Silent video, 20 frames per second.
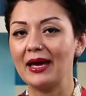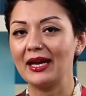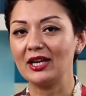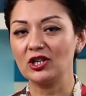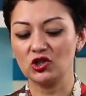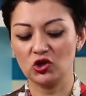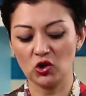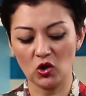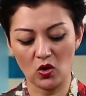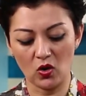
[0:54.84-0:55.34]

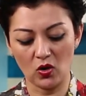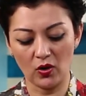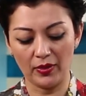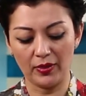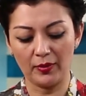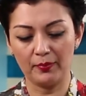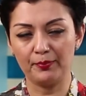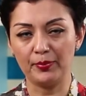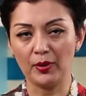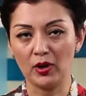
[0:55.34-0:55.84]
make sure
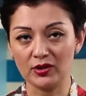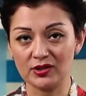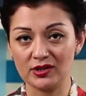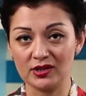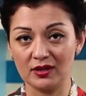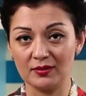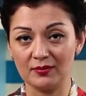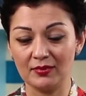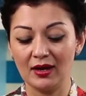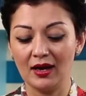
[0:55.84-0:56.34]
the
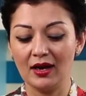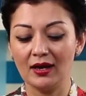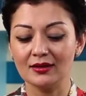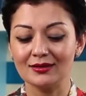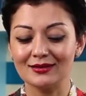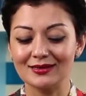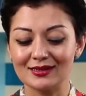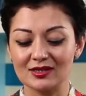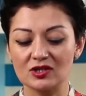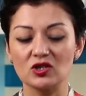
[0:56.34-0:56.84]
bottom
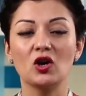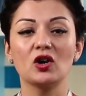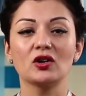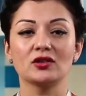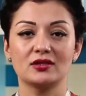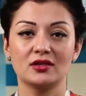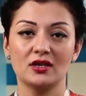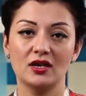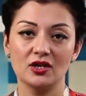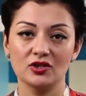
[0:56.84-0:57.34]
does
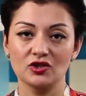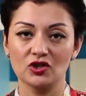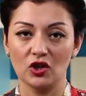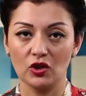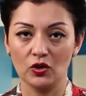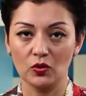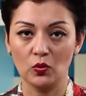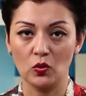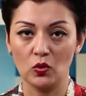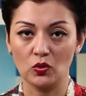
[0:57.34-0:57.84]
not touch
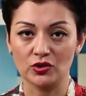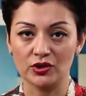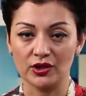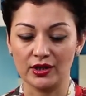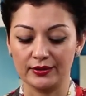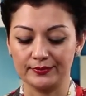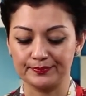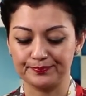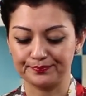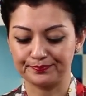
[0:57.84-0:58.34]
the
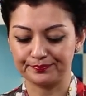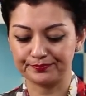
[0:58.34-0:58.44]
water.